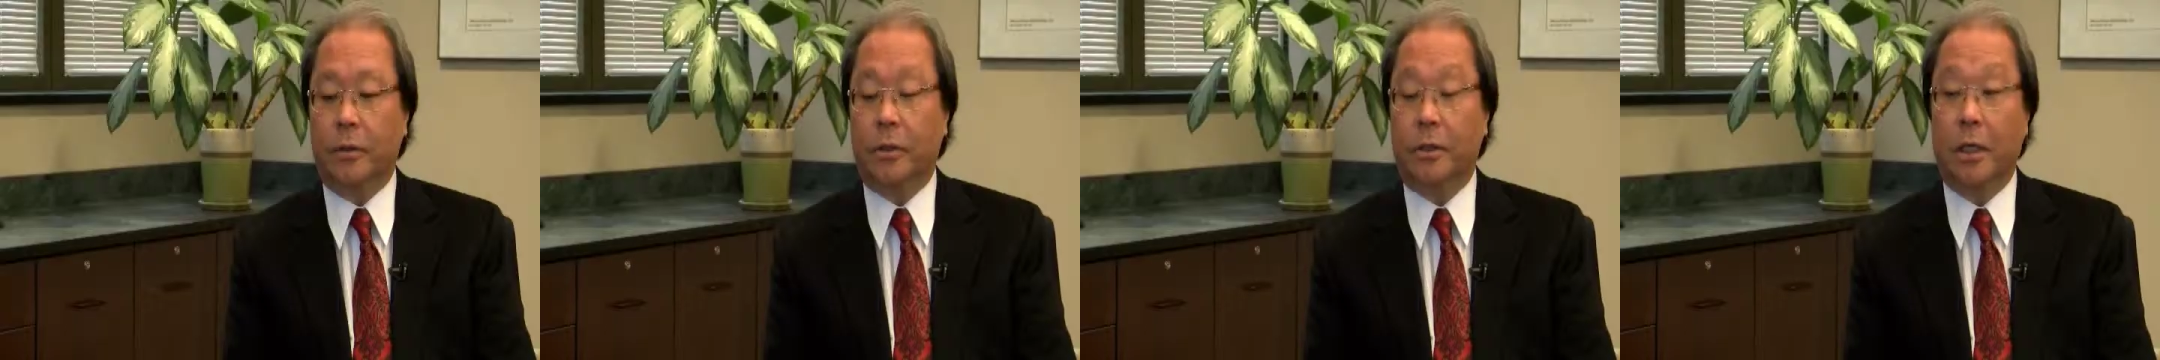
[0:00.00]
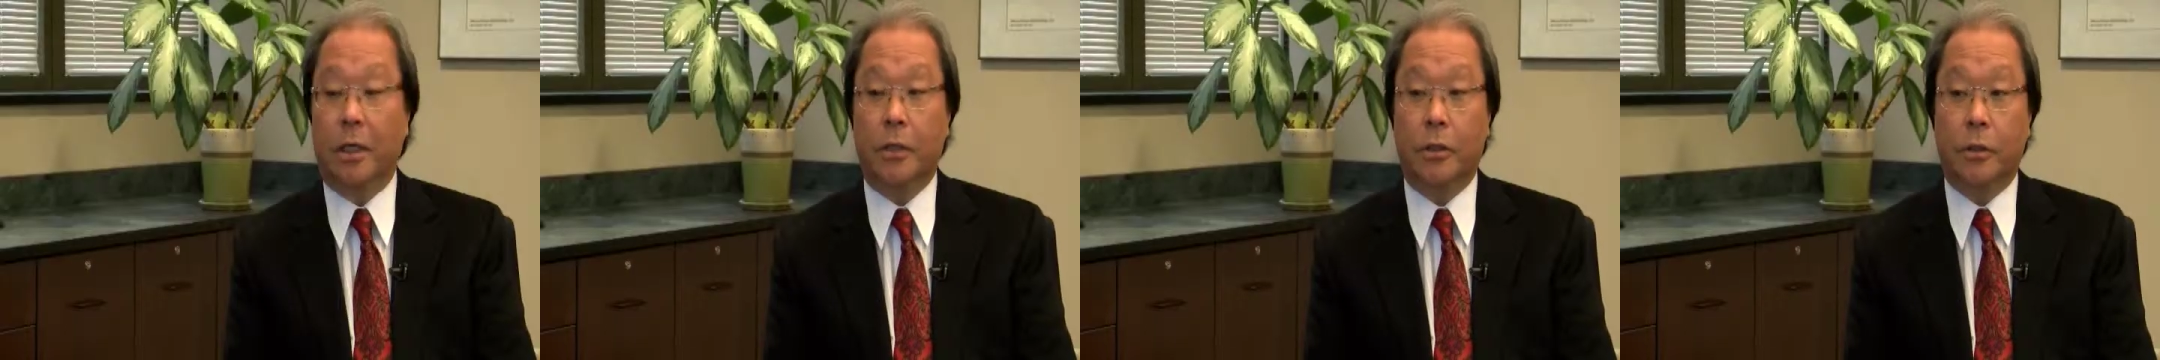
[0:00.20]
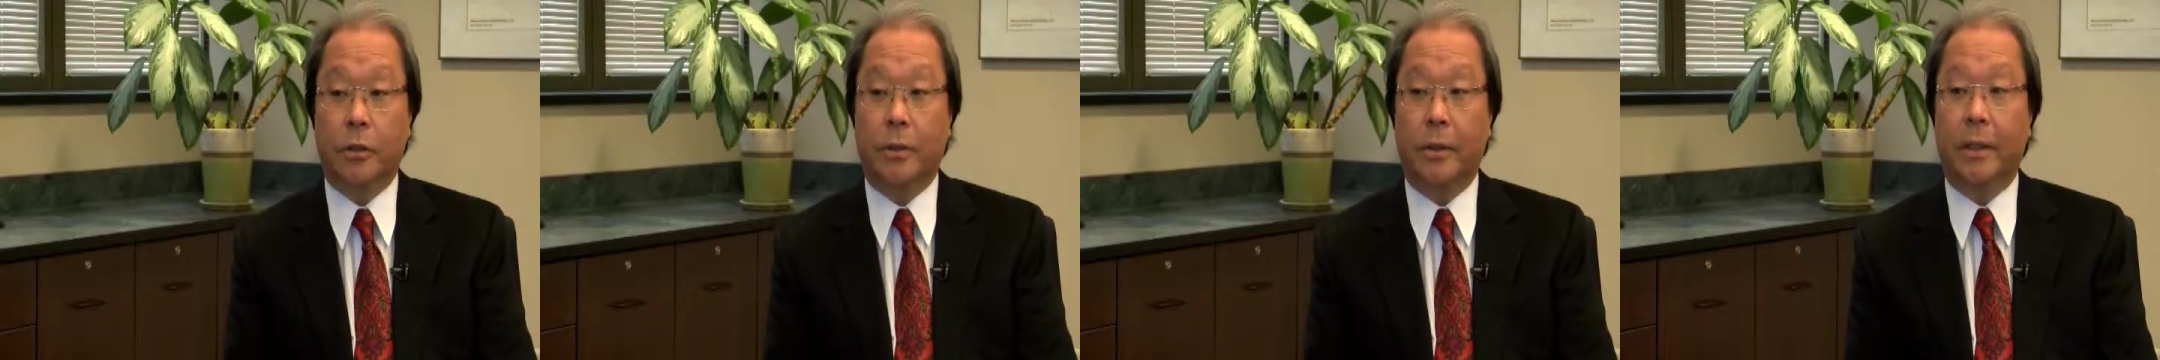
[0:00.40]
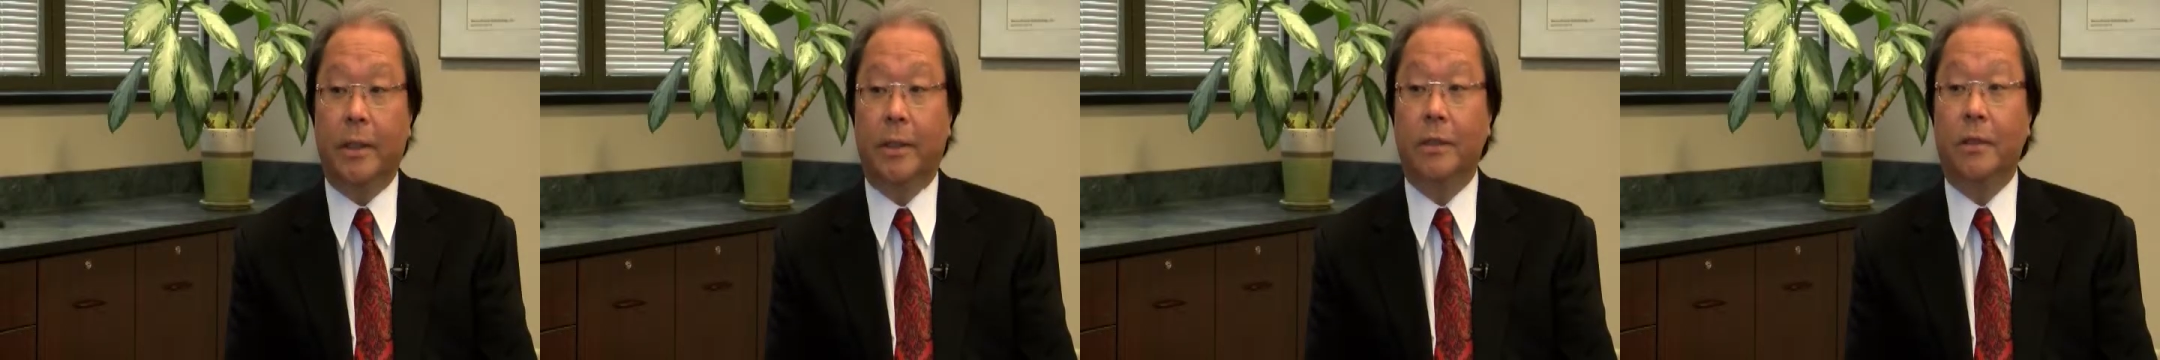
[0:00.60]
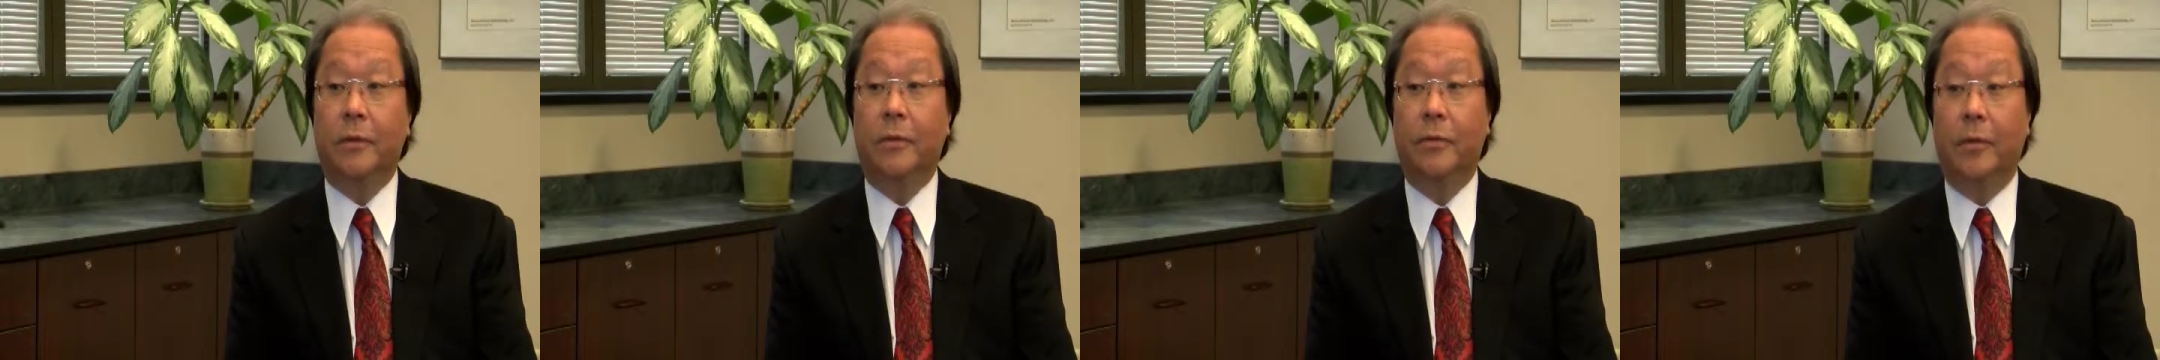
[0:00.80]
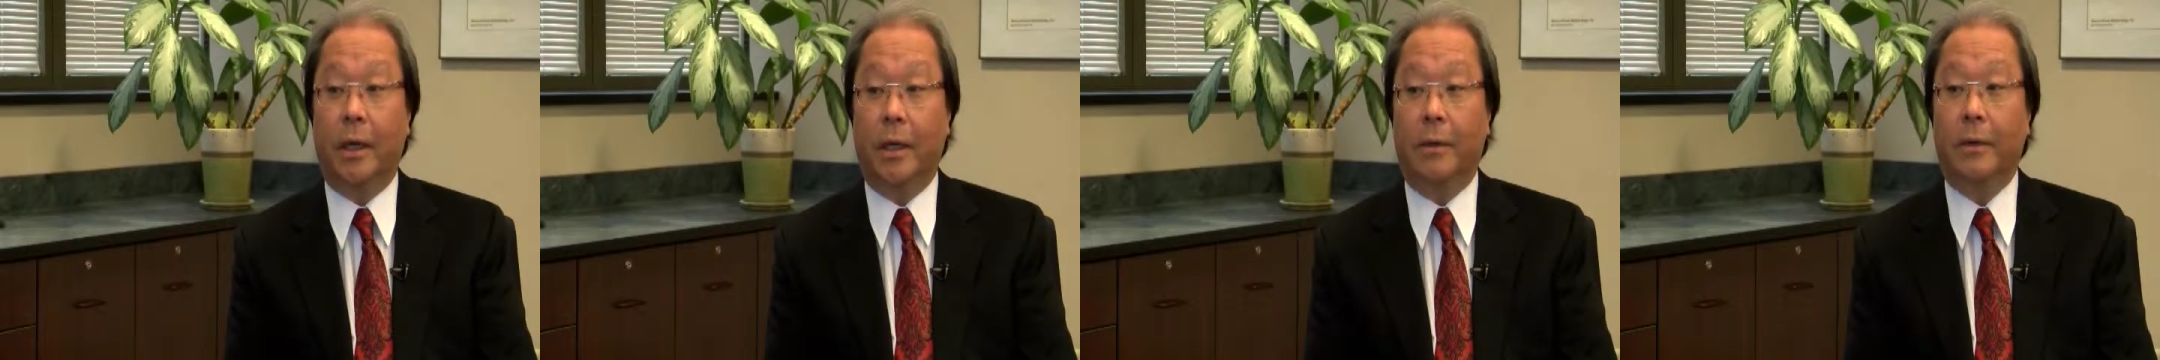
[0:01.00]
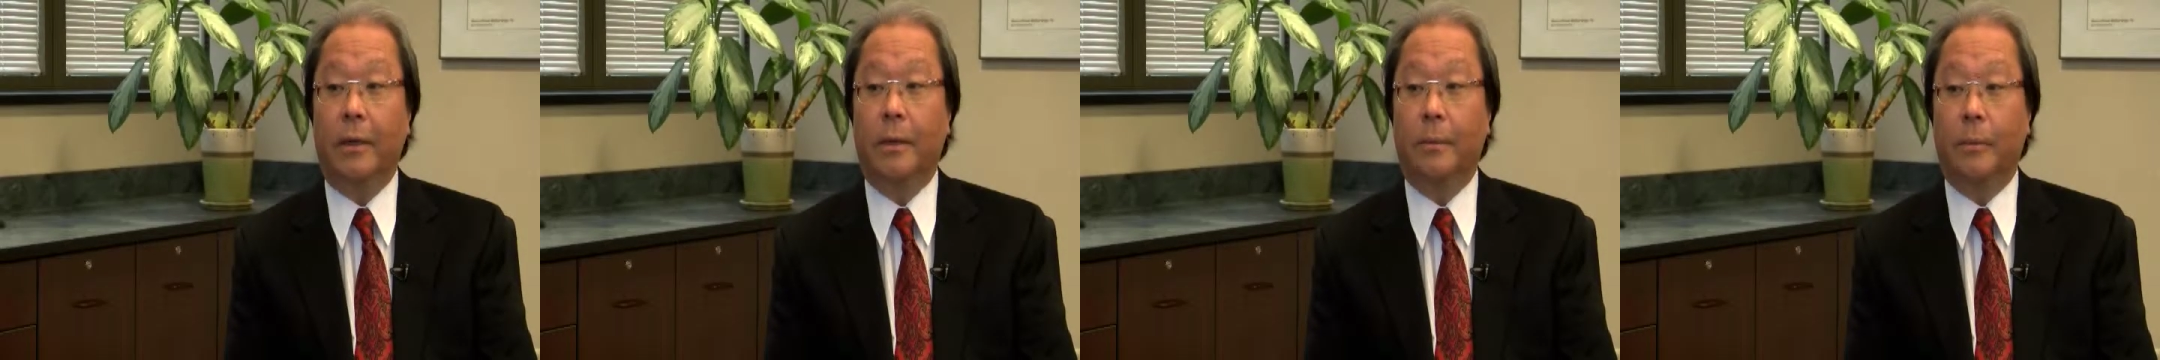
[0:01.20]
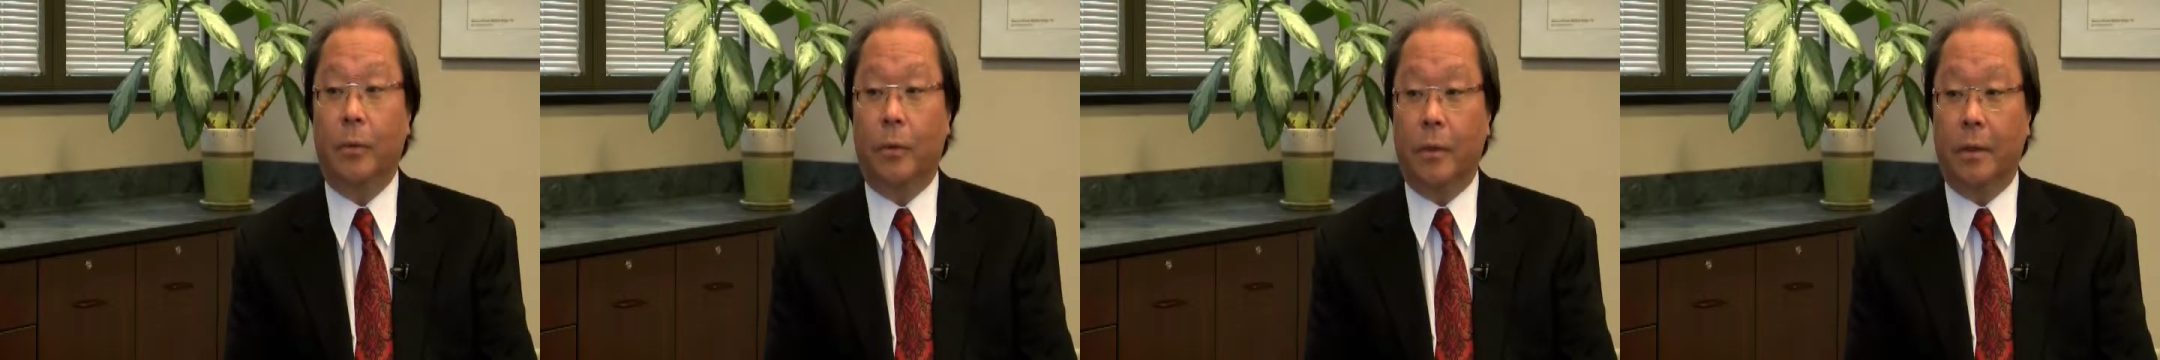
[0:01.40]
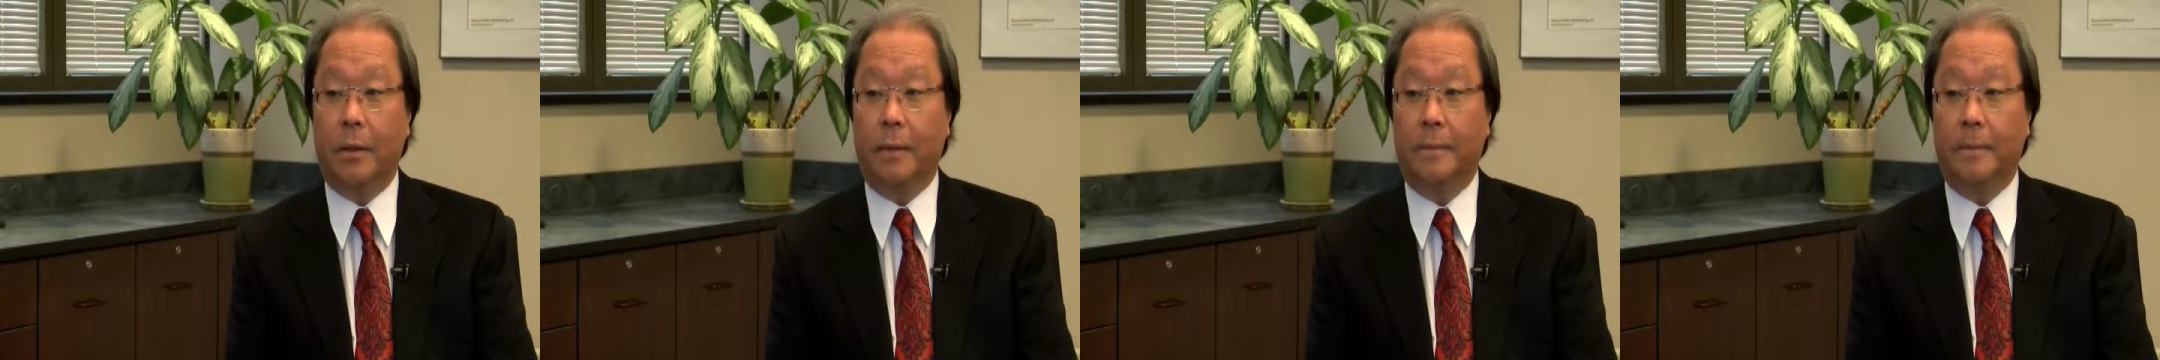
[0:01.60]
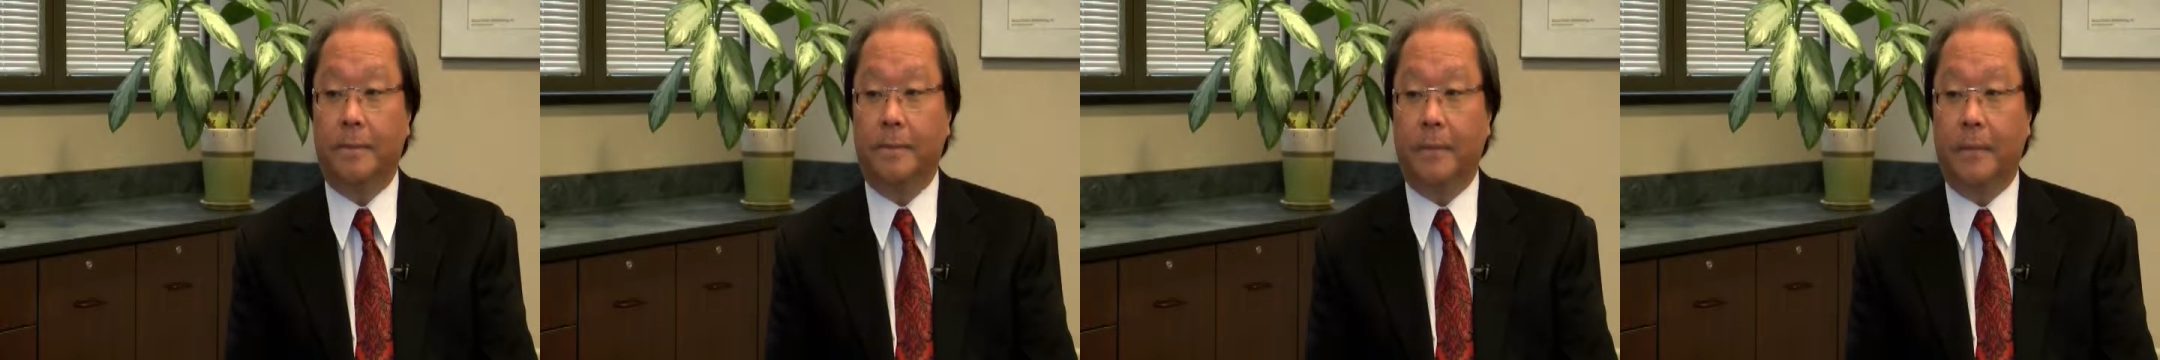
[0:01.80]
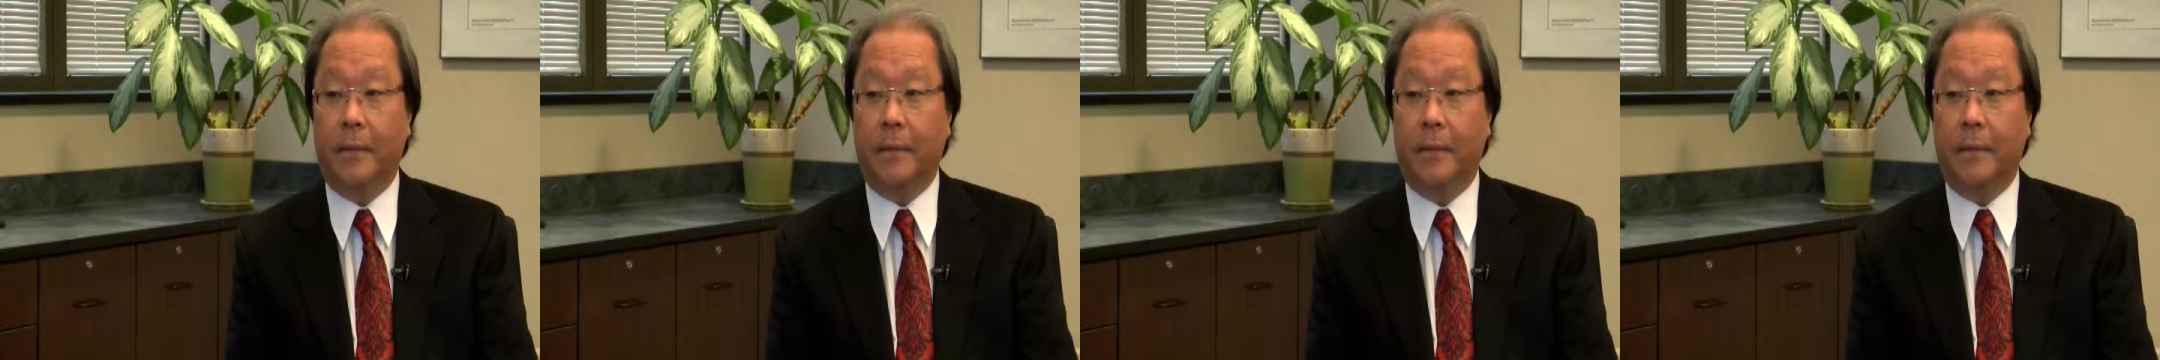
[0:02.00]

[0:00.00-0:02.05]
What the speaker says: Sunscreens are very important,